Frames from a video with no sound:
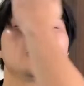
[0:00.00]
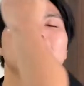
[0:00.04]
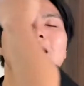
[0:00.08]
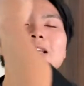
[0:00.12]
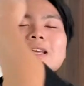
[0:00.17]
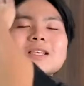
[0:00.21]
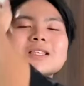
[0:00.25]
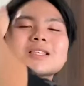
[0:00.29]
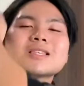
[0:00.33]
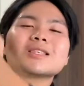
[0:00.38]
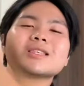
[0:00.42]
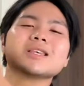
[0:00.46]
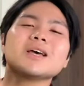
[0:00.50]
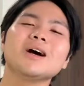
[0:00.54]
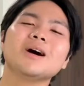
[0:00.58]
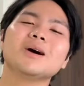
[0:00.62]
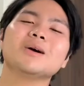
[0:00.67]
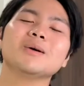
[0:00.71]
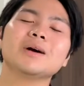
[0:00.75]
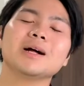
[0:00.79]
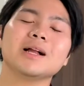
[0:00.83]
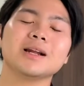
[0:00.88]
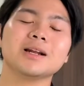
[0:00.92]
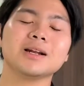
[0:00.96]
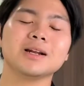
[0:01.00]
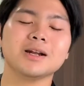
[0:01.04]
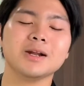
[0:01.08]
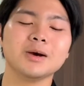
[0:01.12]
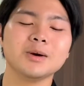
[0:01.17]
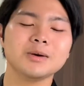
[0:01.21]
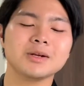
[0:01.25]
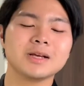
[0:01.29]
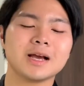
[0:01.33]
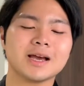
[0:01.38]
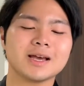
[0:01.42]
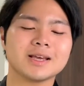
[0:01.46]
So
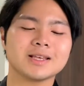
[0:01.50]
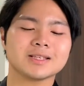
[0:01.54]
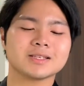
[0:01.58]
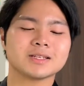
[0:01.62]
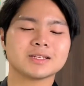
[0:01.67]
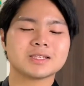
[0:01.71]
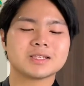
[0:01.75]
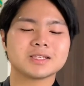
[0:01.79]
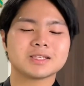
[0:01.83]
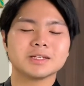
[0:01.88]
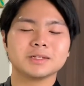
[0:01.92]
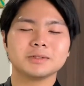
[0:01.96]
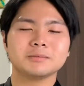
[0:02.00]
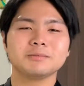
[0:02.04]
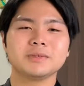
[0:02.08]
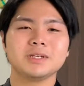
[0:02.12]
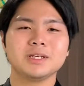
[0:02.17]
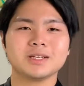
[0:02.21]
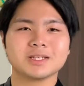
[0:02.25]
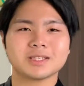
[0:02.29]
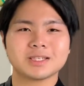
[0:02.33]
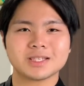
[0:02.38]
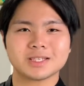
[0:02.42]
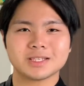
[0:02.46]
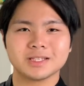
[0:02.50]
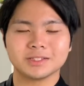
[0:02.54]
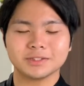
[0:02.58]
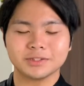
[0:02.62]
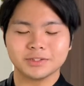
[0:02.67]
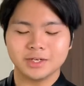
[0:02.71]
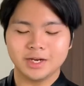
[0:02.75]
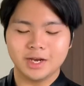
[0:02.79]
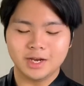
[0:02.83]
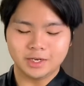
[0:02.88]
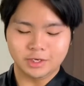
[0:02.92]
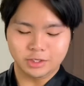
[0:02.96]
hello guys, it's still me, it's still
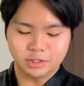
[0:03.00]
Greg.